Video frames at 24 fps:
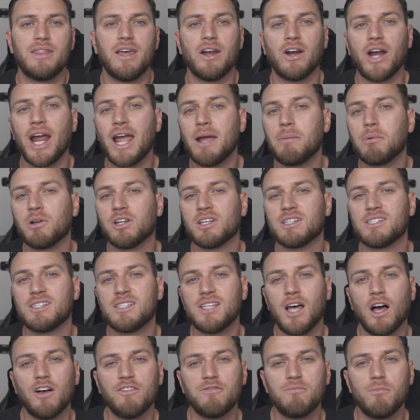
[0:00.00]
They're able to
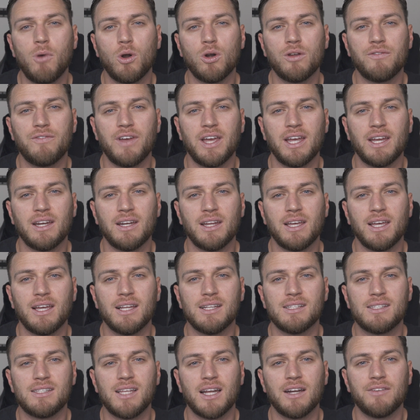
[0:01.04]
self-motivate
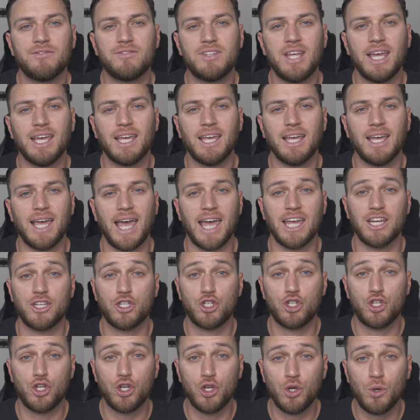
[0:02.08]
instead of taking a
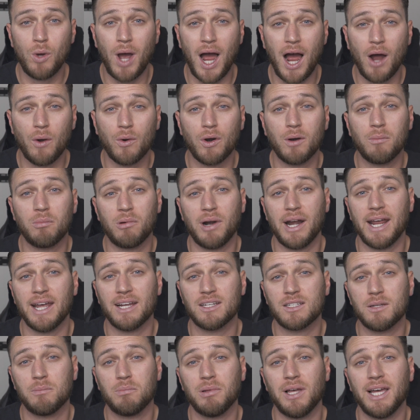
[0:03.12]
2-hour
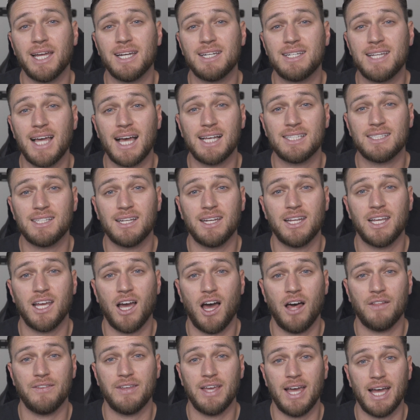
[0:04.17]
break to play Destiny
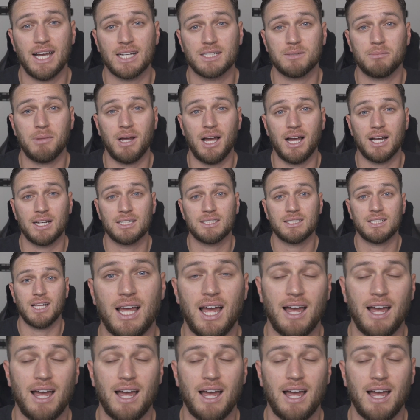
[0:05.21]
on the Xbox.